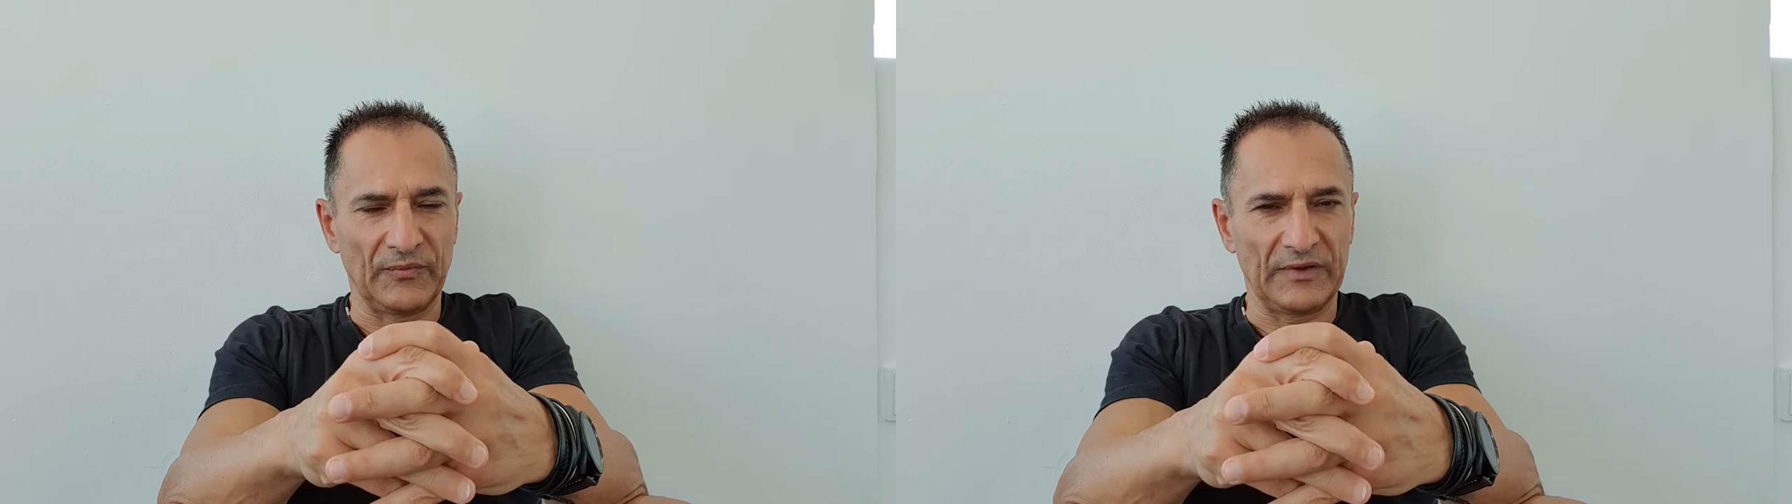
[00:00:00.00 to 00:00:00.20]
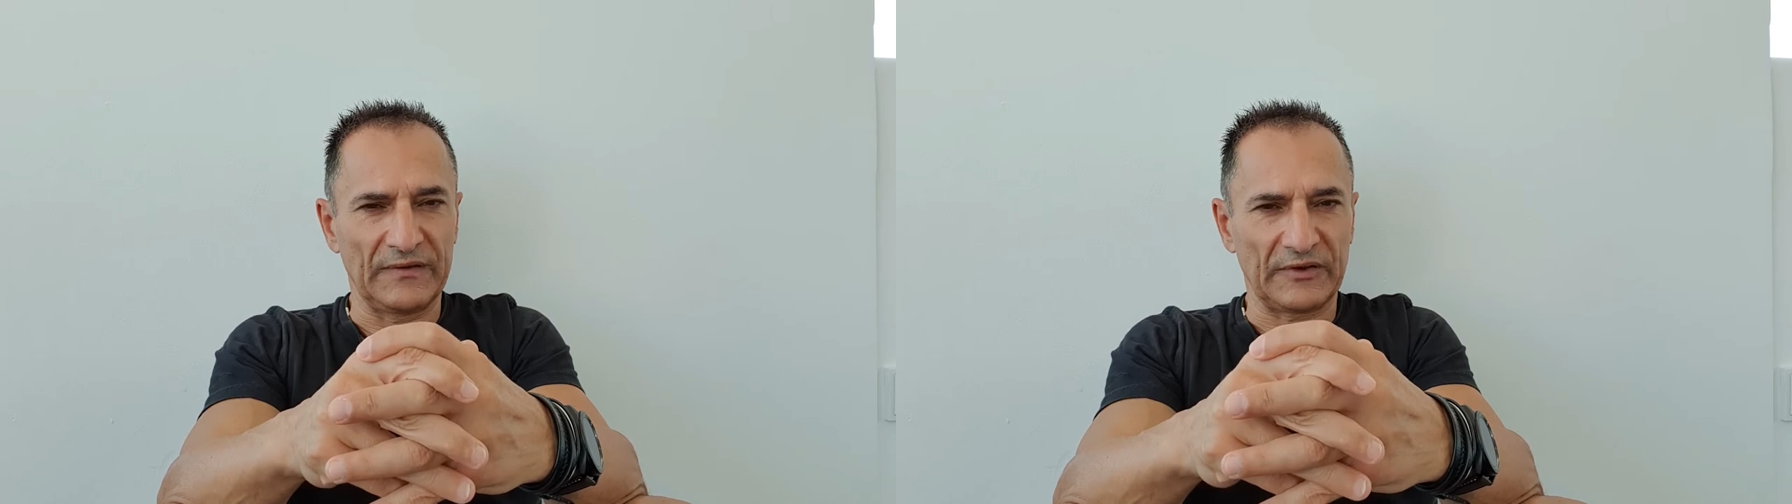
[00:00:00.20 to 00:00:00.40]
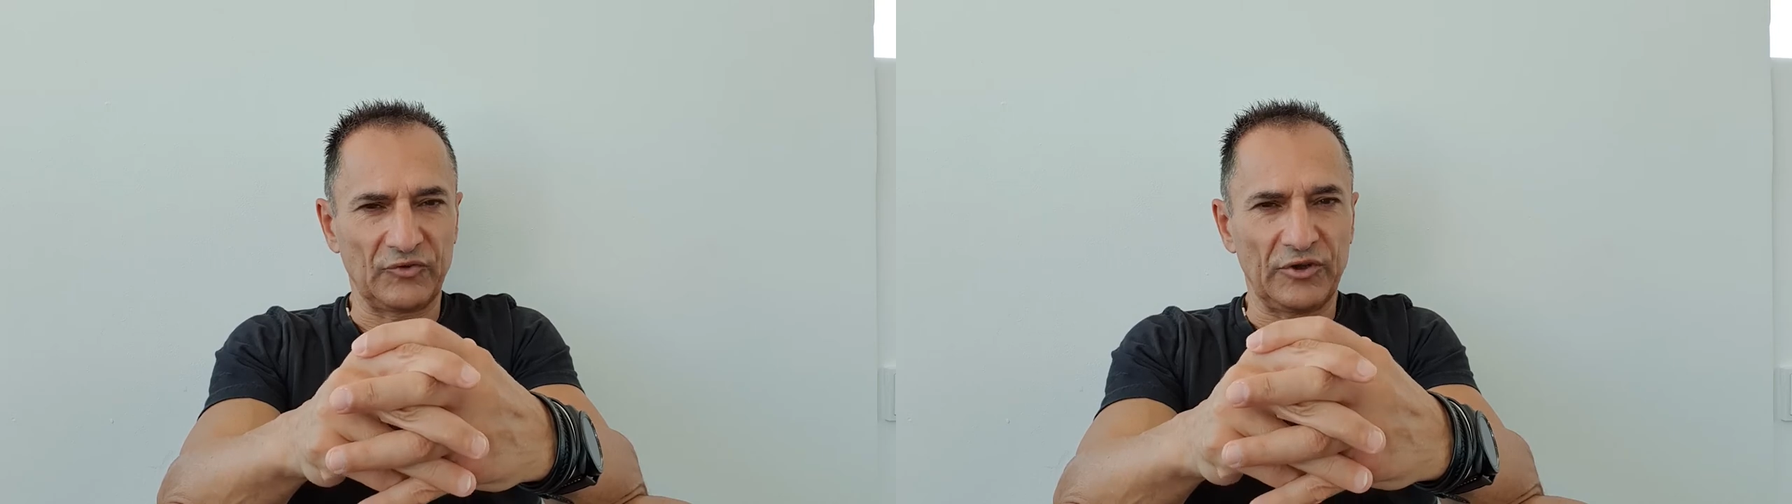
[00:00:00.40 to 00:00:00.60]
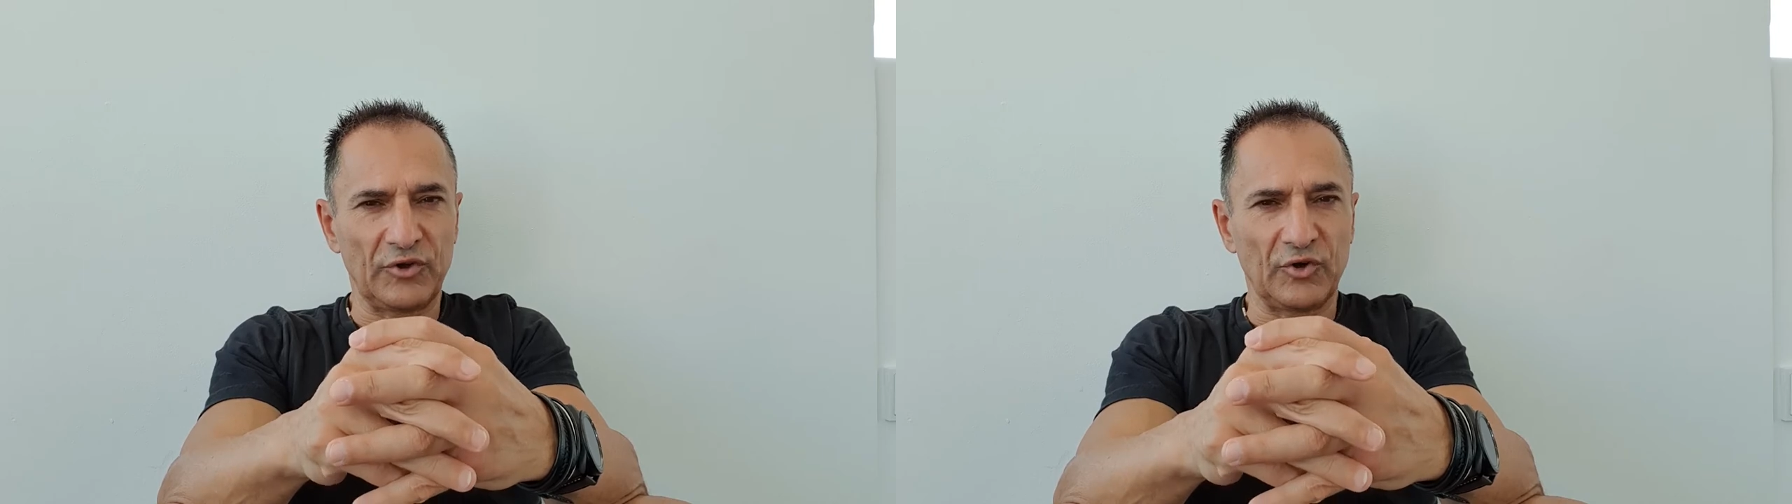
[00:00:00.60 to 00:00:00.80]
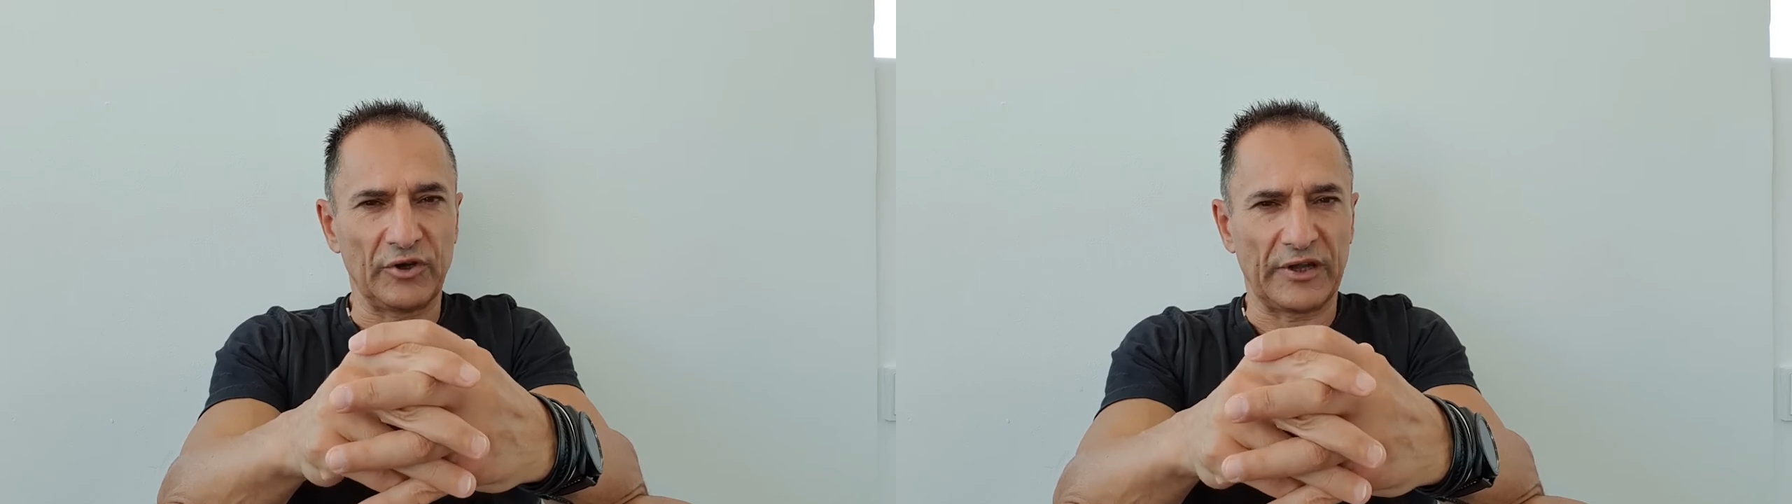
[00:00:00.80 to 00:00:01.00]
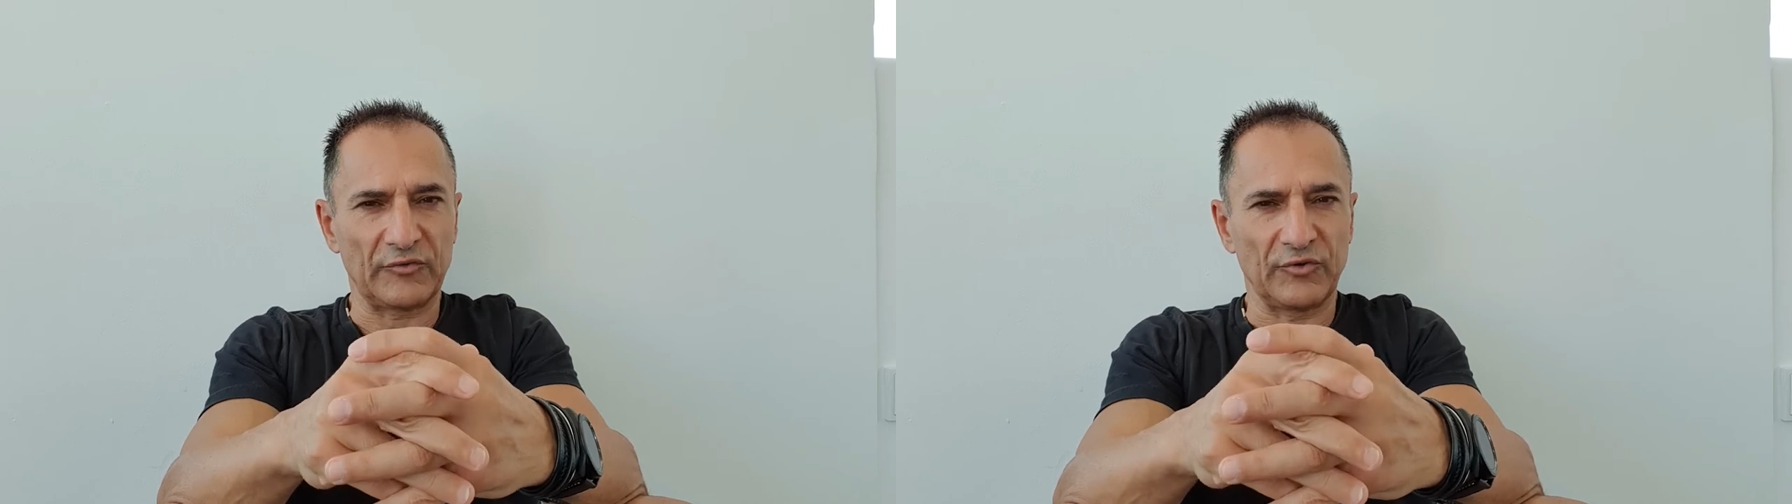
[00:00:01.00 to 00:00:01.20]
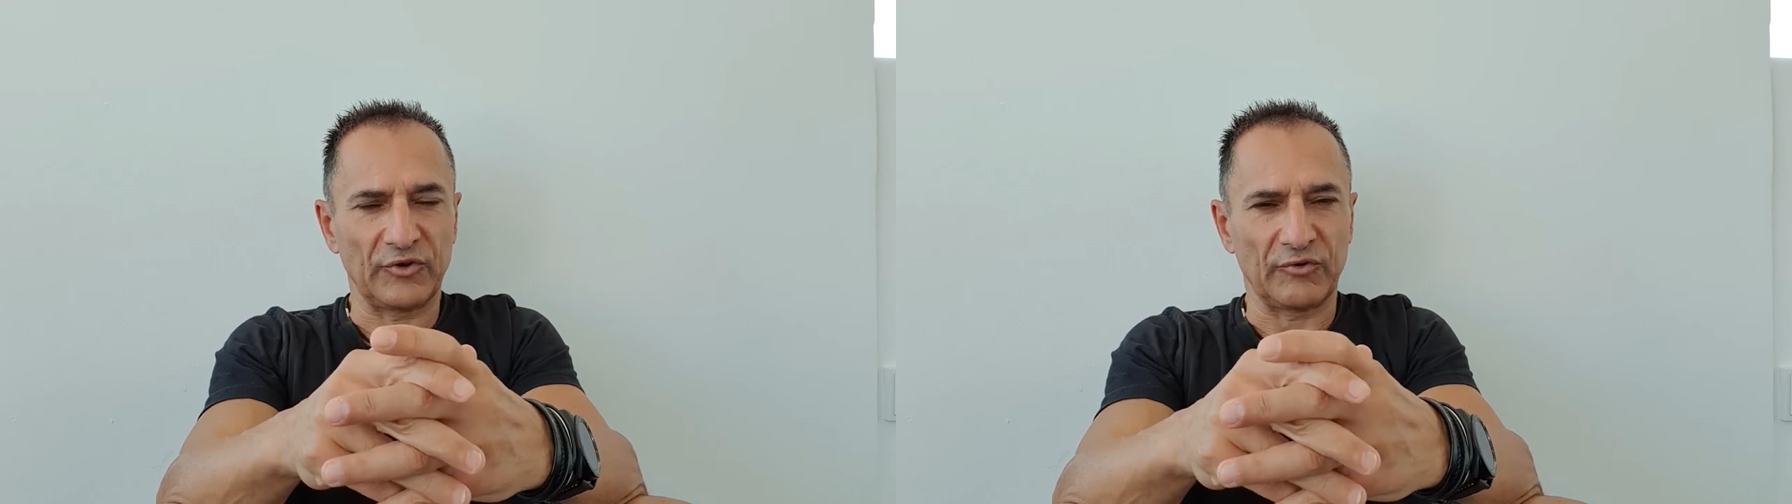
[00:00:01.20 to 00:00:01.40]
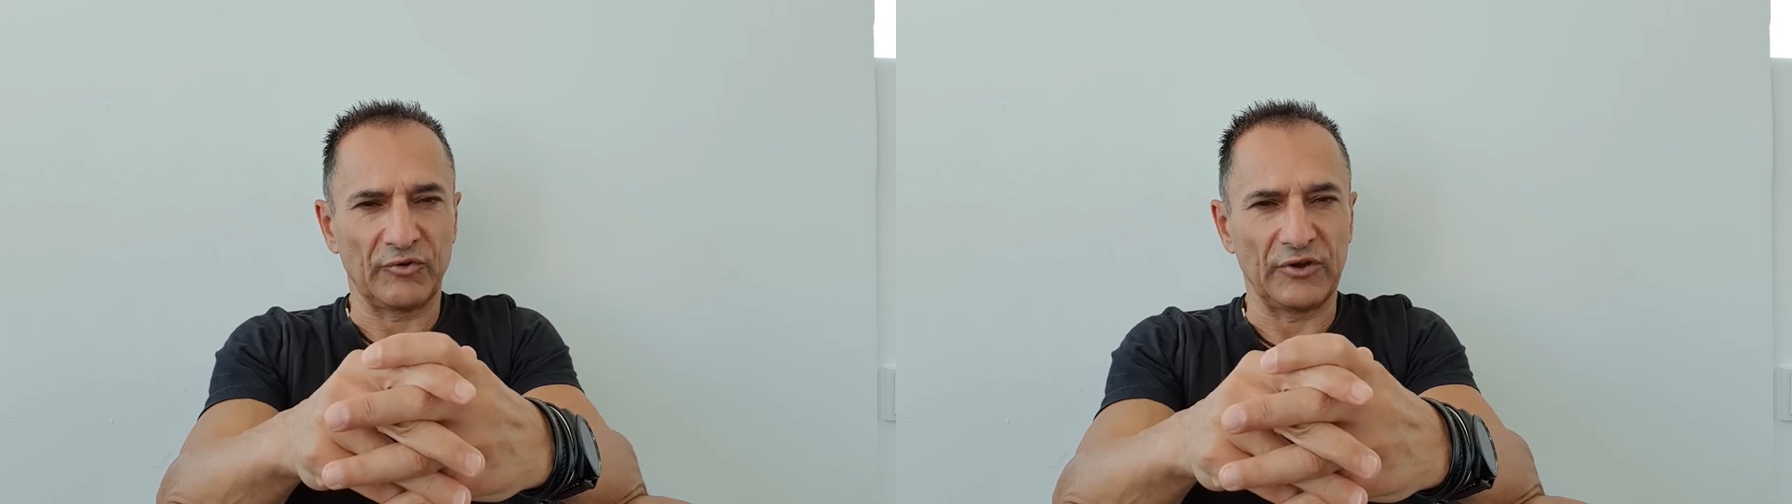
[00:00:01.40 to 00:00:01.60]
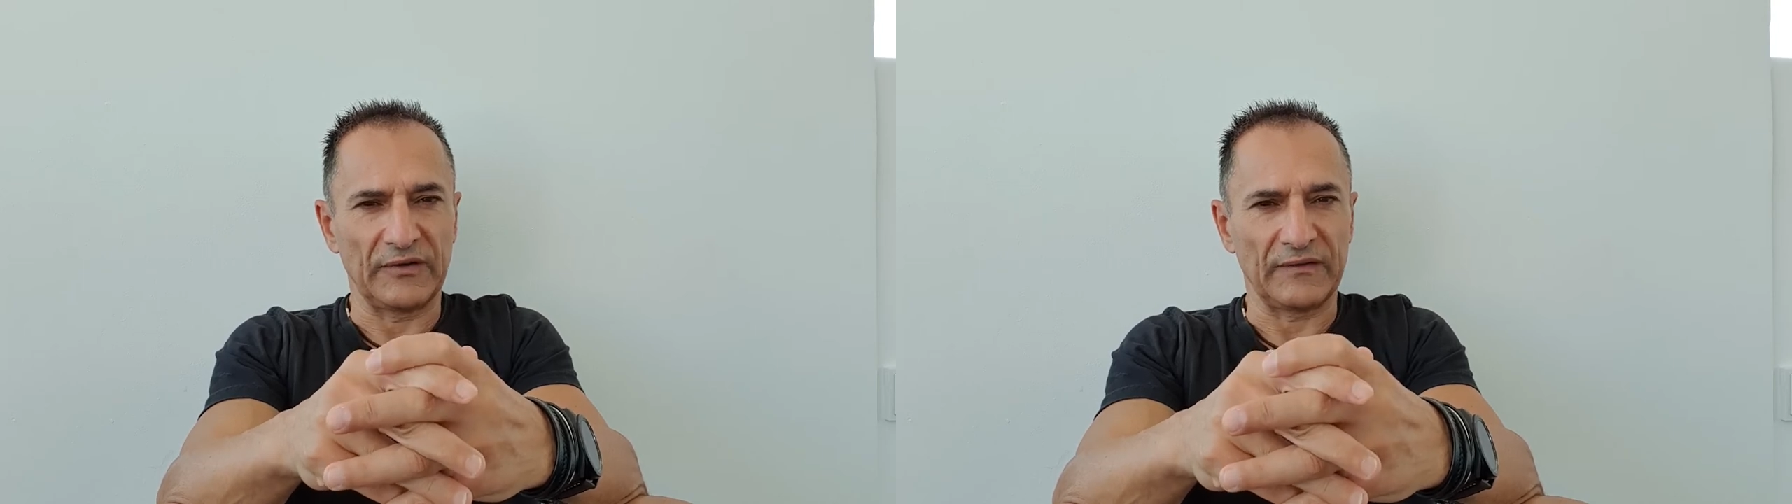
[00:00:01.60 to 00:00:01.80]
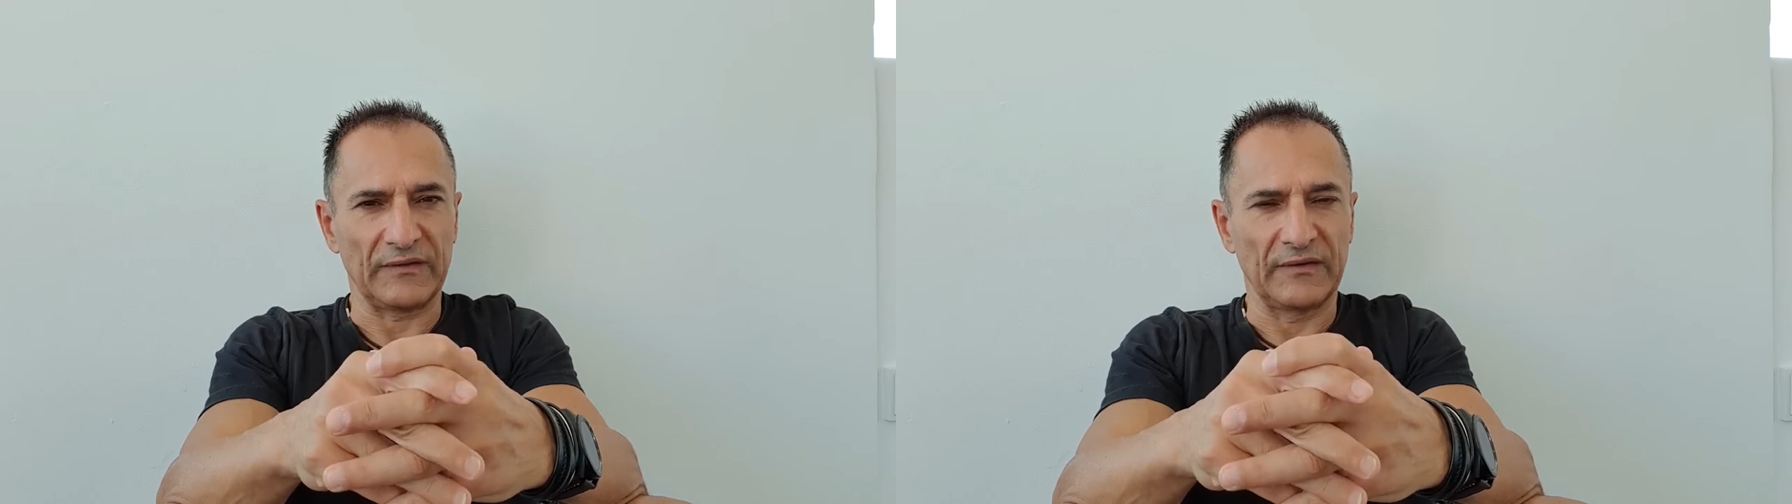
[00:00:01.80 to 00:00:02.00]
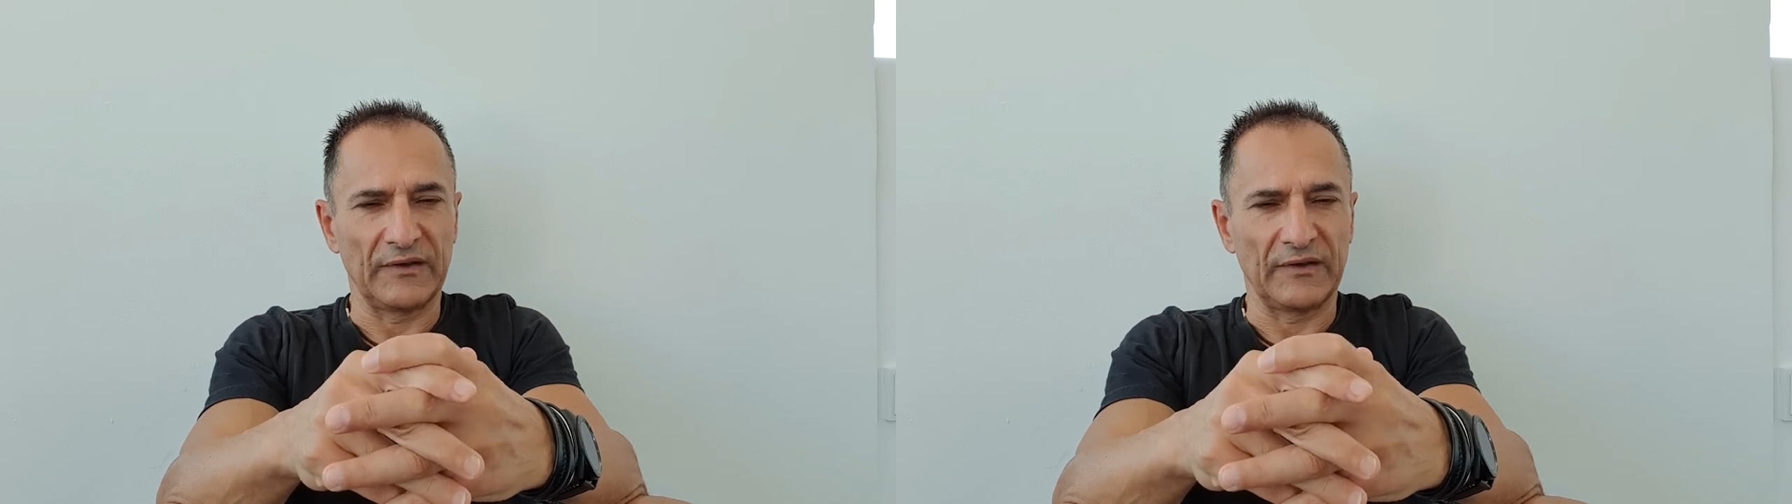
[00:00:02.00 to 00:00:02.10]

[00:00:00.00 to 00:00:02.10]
is actually connect with your audience.